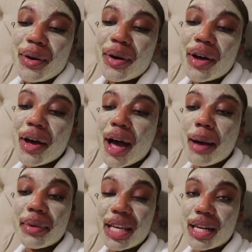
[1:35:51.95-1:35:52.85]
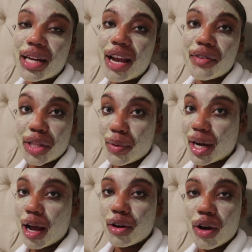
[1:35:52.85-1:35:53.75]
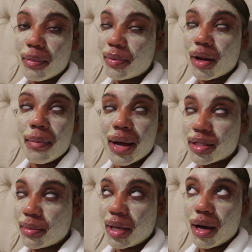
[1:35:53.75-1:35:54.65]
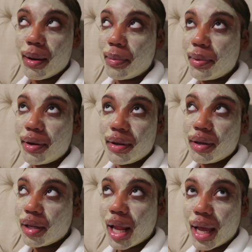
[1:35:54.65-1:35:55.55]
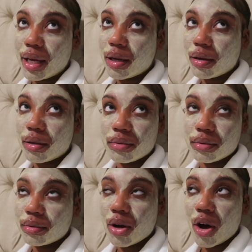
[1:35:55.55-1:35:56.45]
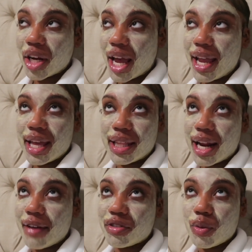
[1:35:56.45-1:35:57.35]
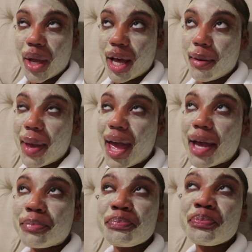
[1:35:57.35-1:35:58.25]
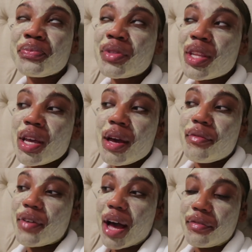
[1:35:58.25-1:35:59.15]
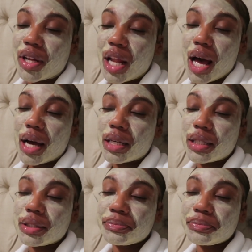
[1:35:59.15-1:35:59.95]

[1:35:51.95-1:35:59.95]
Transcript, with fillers: i'm eating and everything right now i know i'm about to be up like all night and then i have to wake up at five o'clock